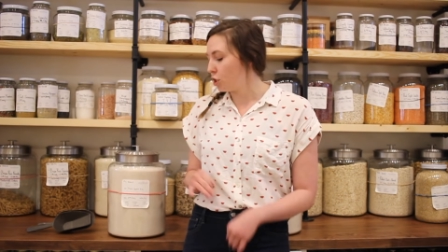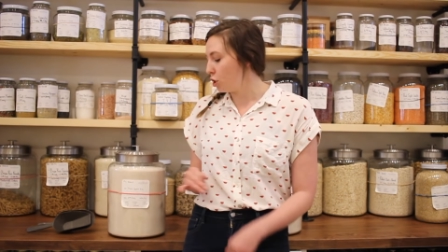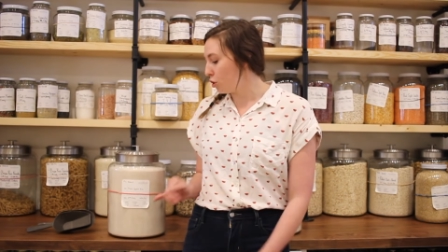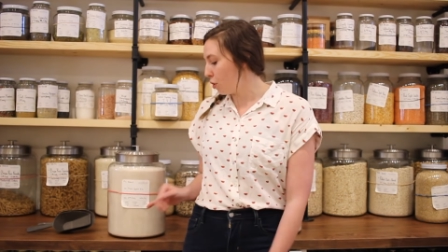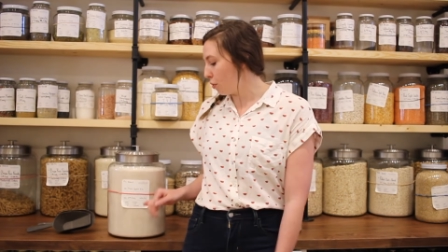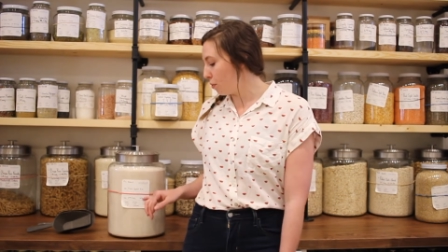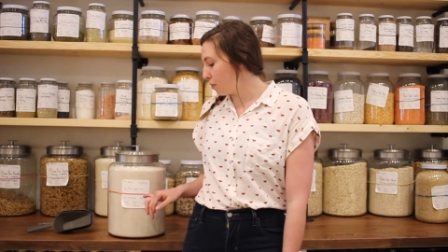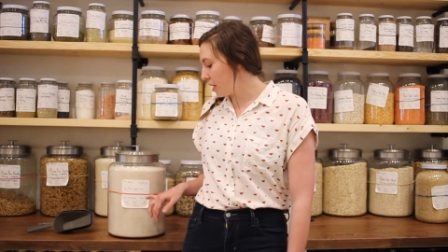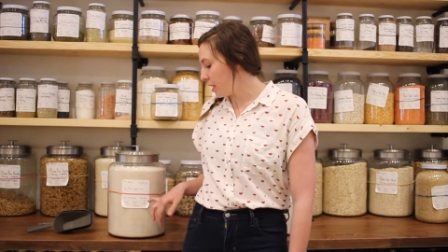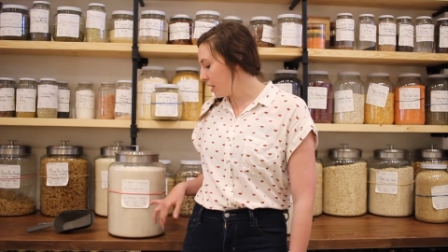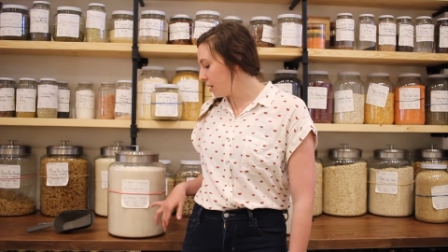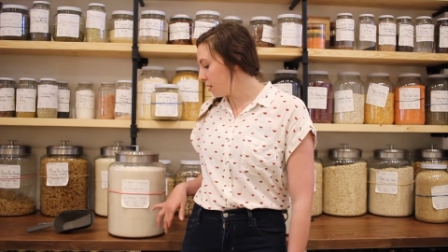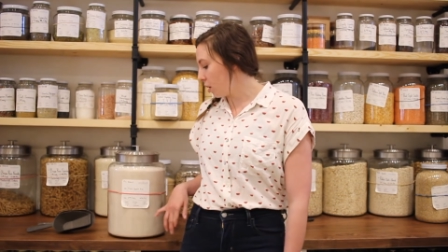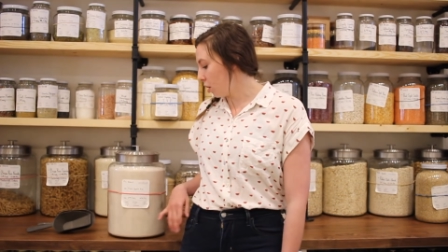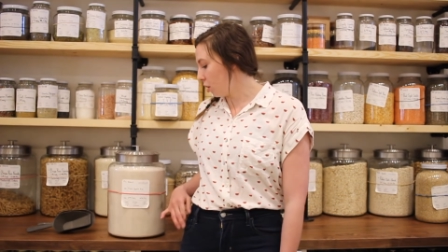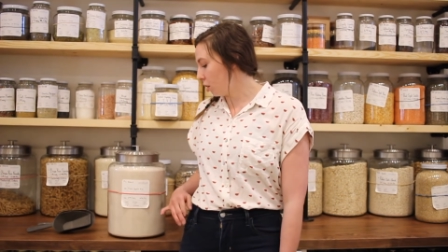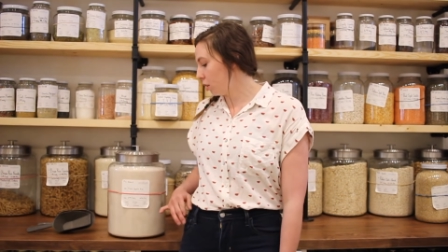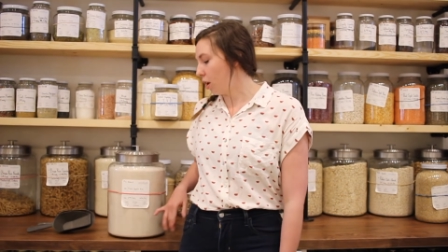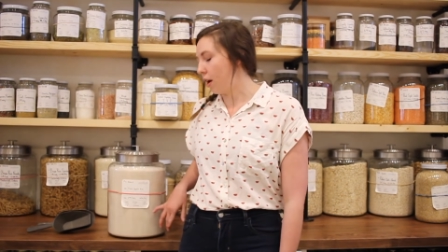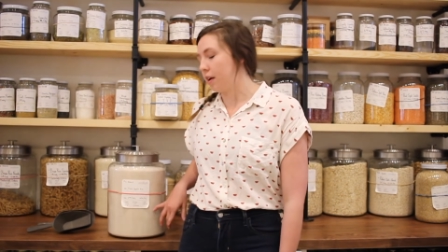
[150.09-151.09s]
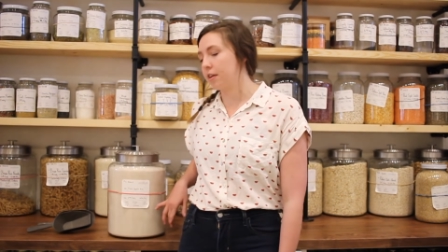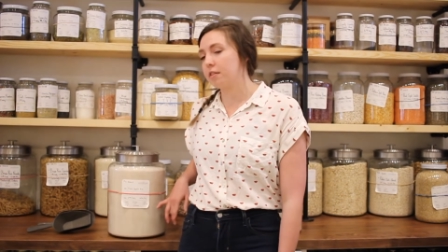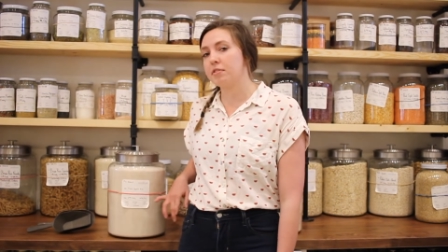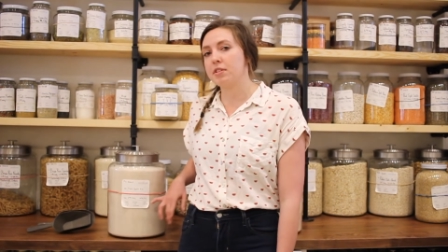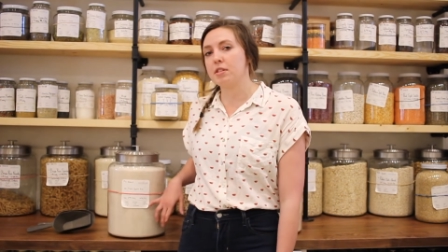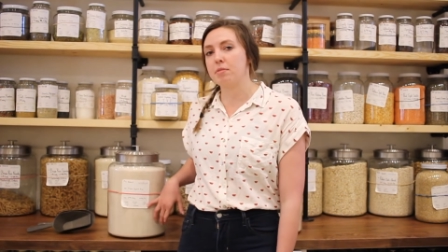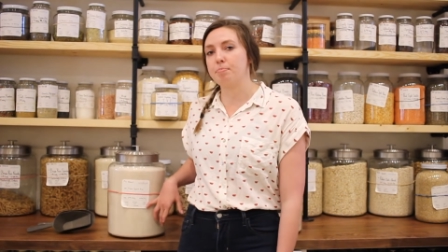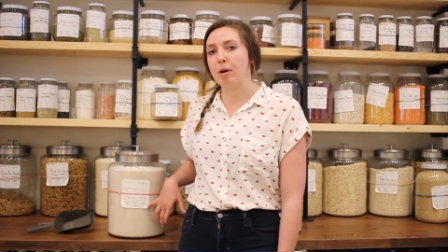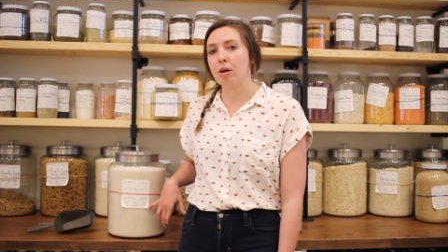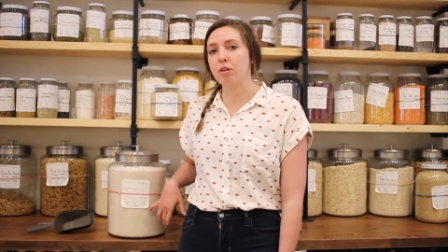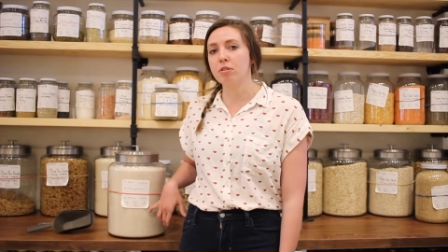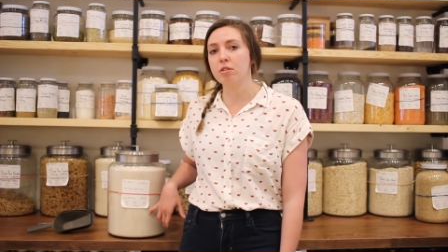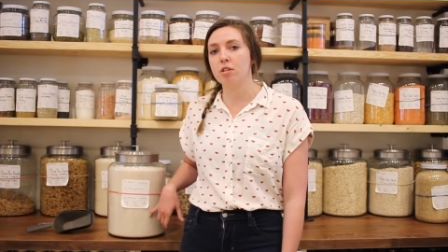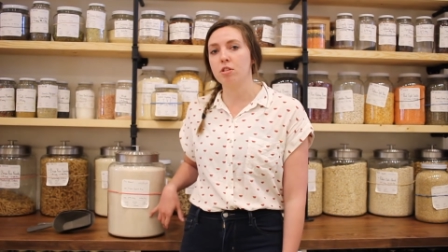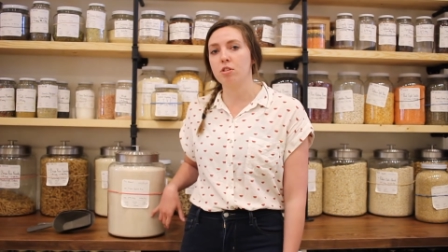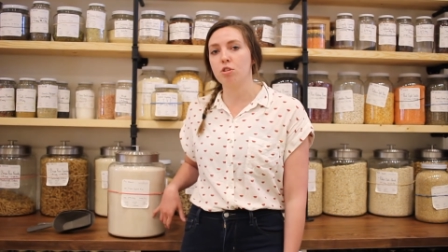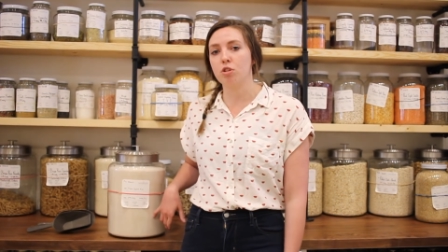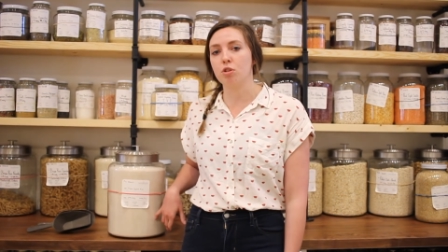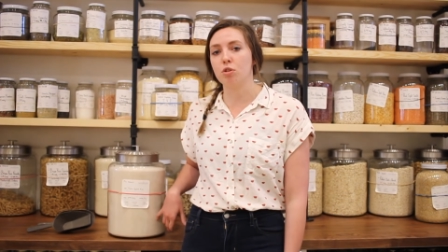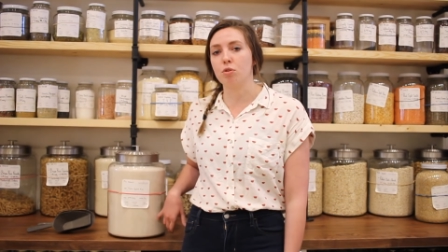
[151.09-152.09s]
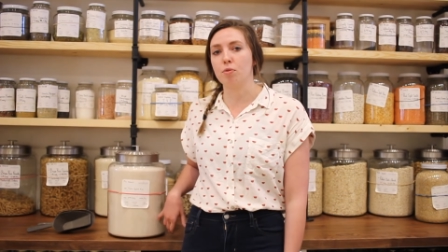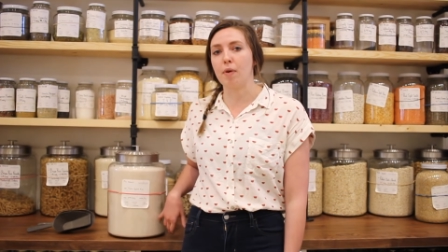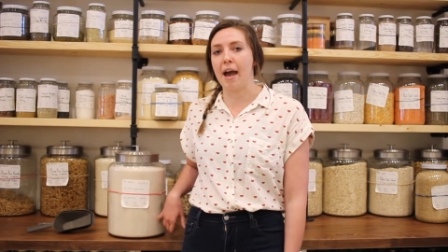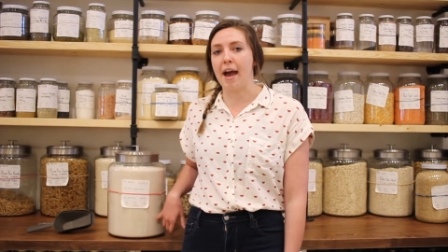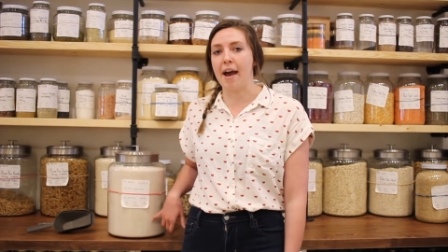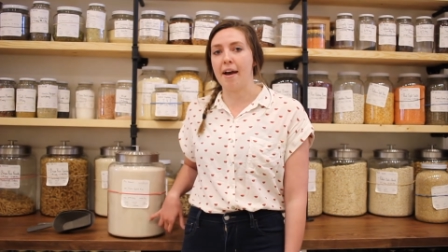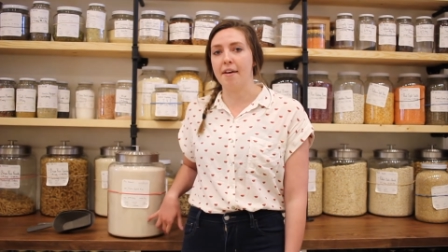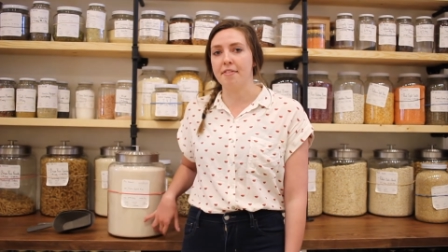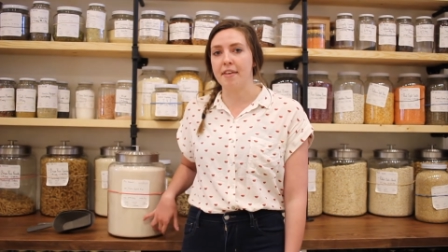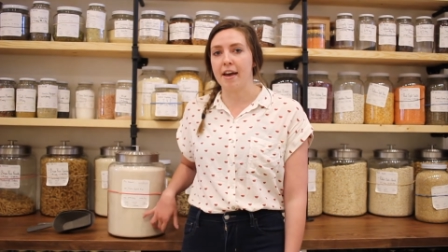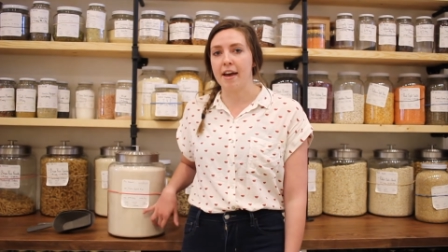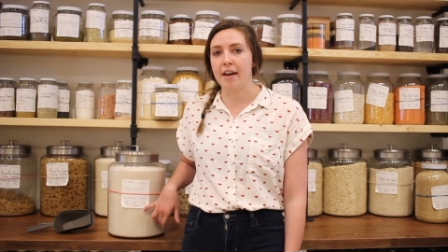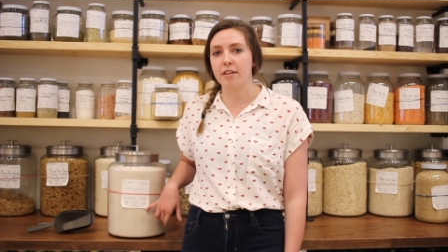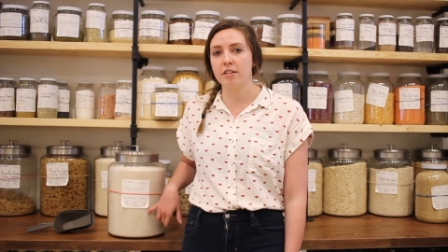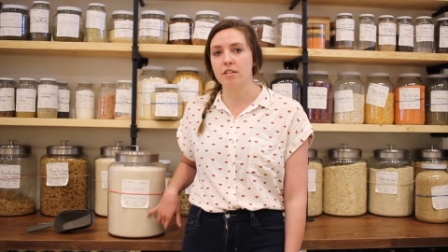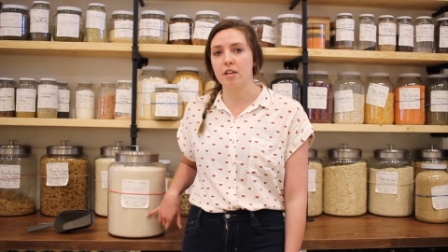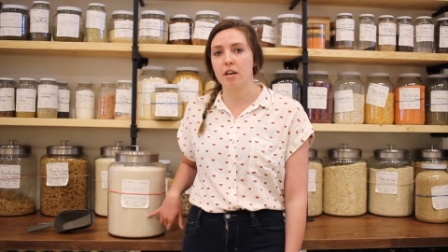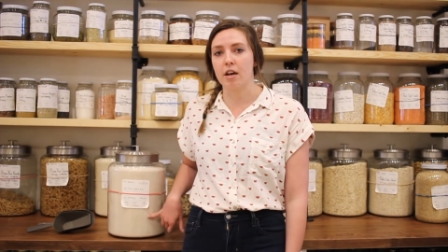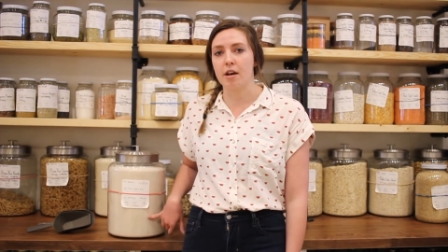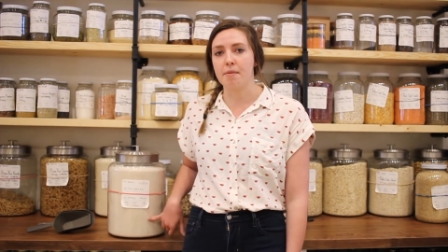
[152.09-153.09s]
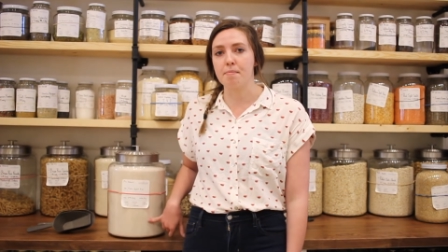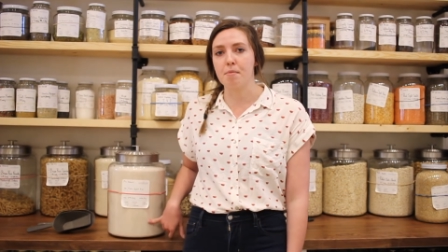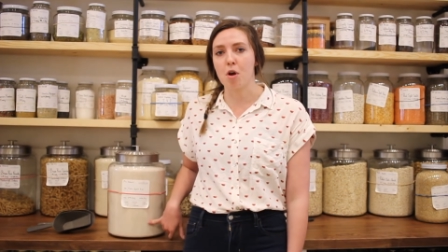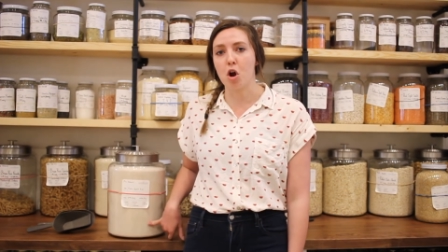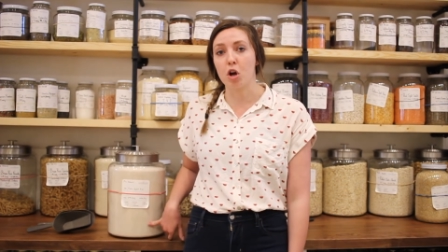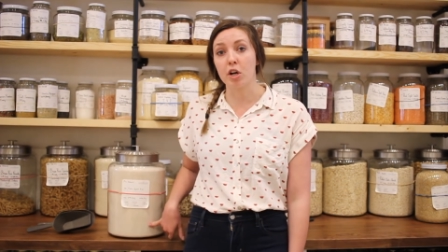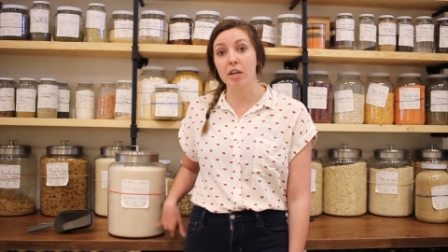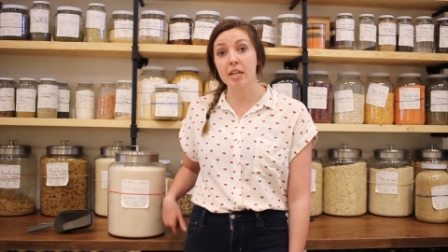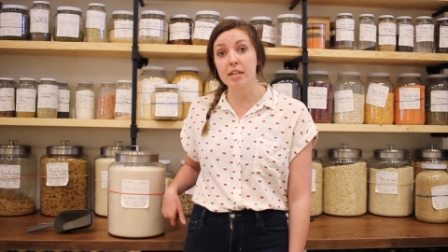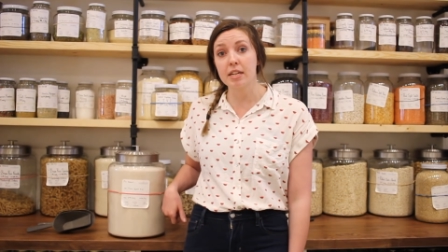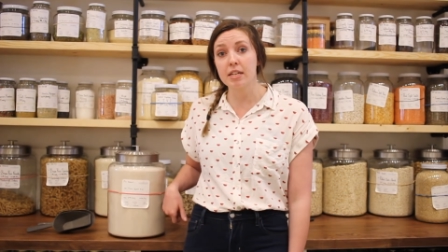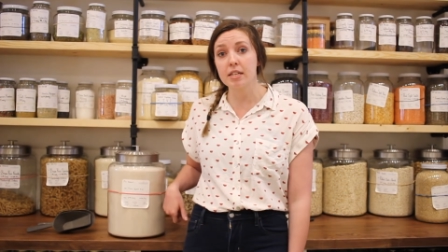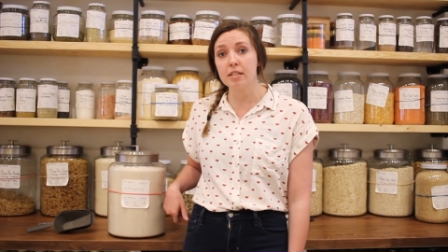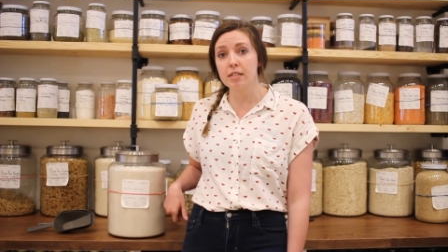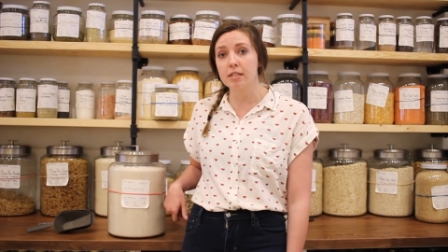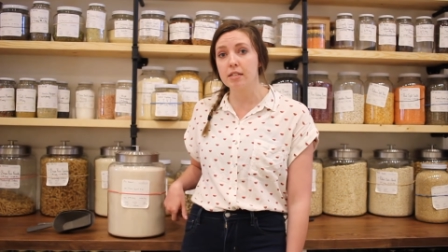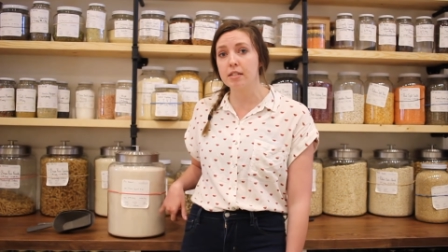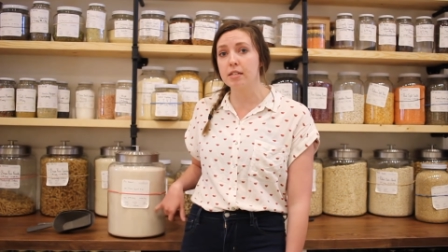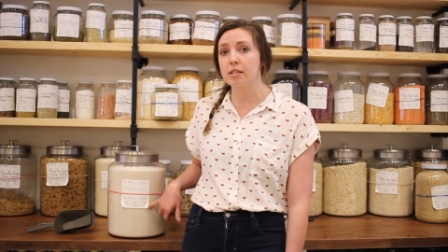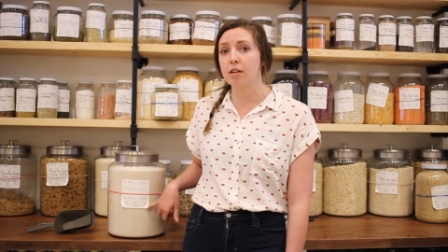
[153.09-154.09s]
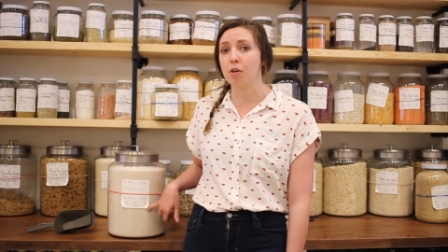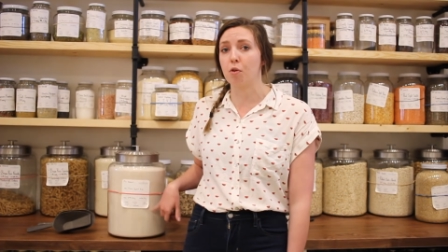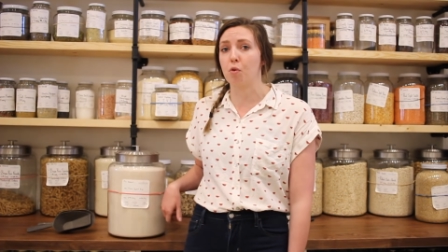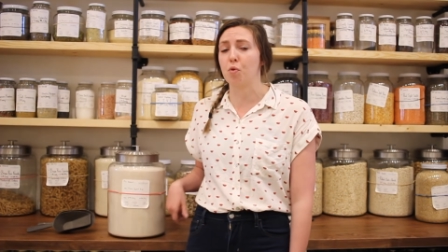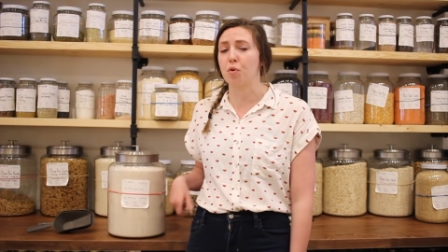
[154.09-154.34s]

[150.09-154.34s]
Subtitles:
You don't need a lot of spelt to add that hardiness